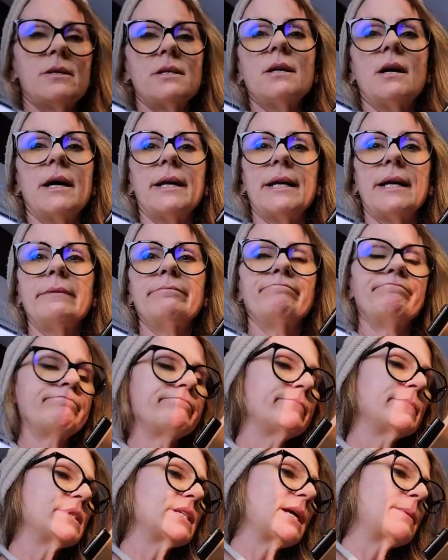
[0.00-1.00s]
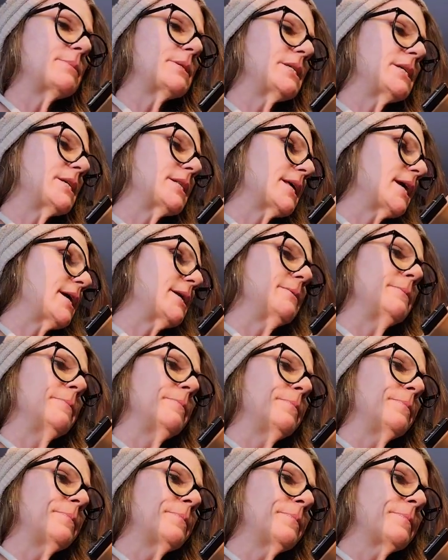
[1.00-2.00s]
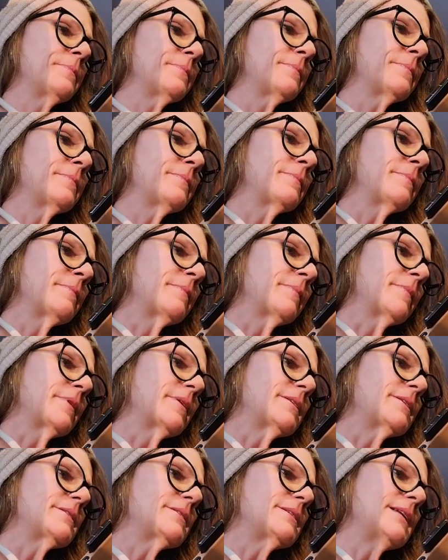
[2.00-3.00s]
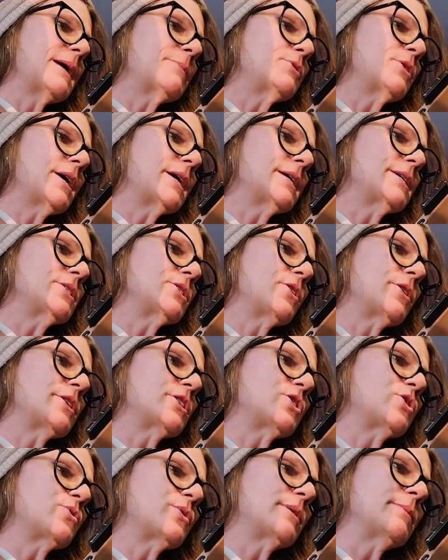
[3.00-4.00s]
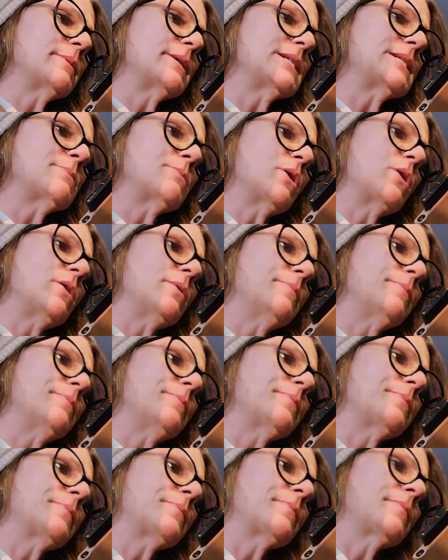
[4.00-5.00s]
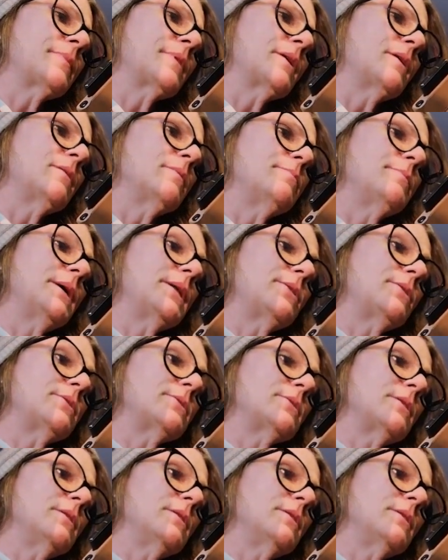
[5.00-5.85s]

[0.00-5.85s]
tiny. So I'm seeing that. Snapdragons are extremely small. But there's a